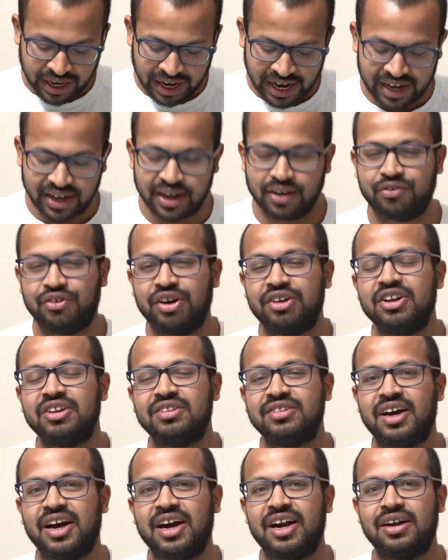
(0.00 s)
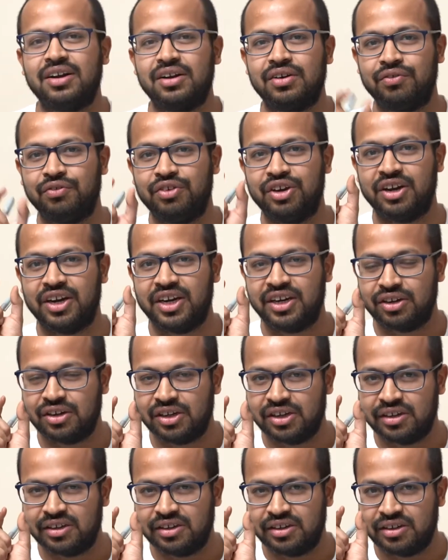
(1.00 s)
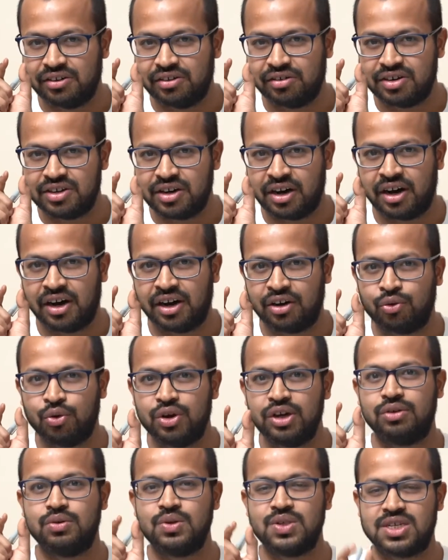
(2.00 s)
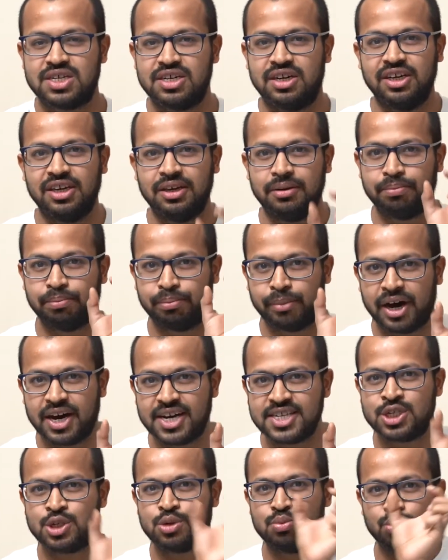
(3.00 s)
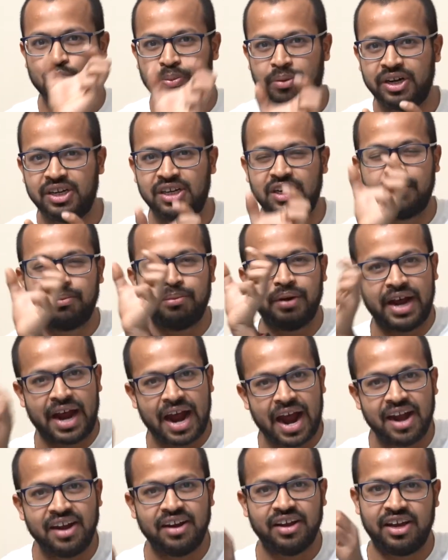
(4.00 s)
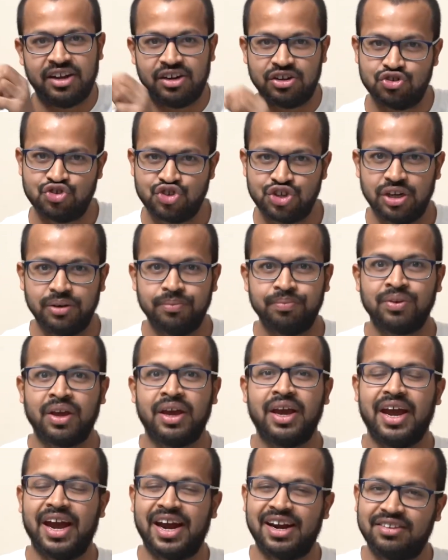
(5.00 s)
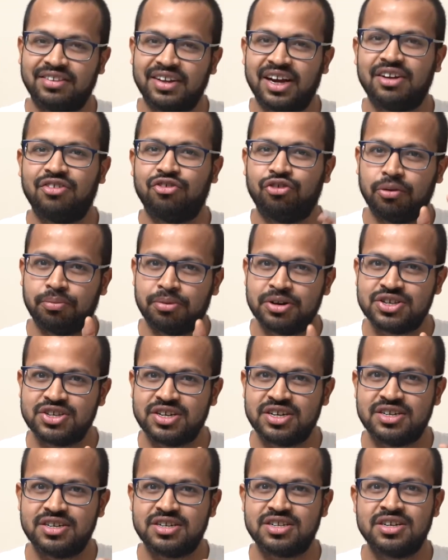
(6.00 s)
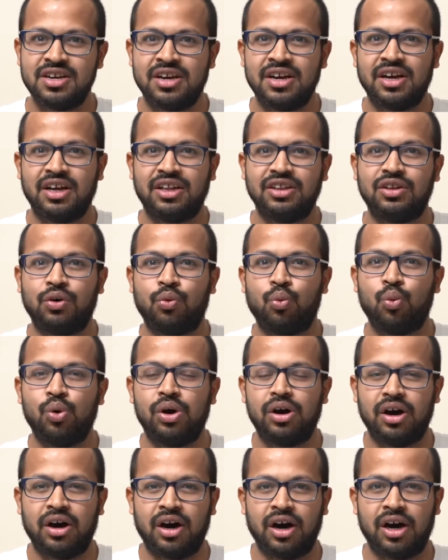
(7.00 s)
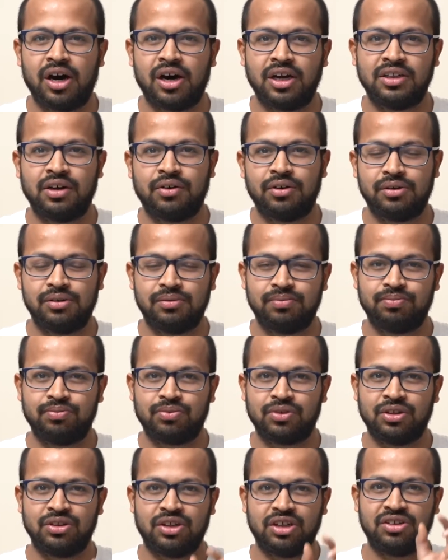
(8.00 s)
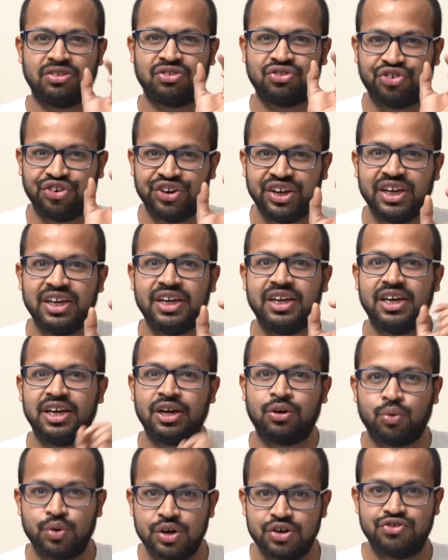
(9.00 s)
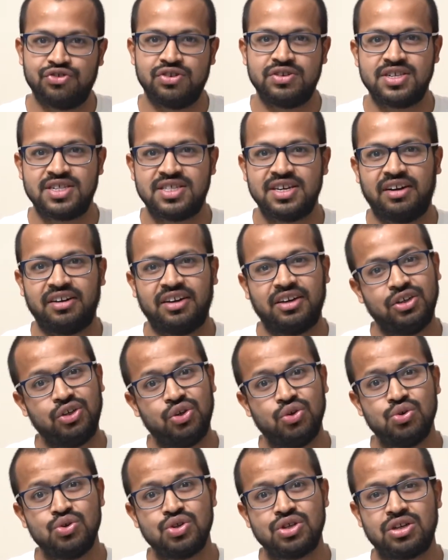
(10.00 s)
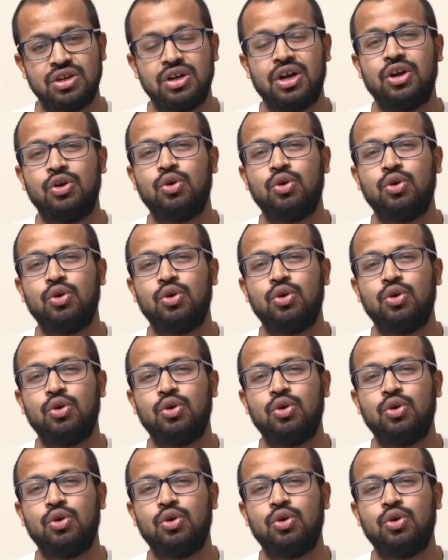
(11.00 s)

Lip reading: and I've written that we are going to study mass, momentum, and energy, and that represents the three equations that are used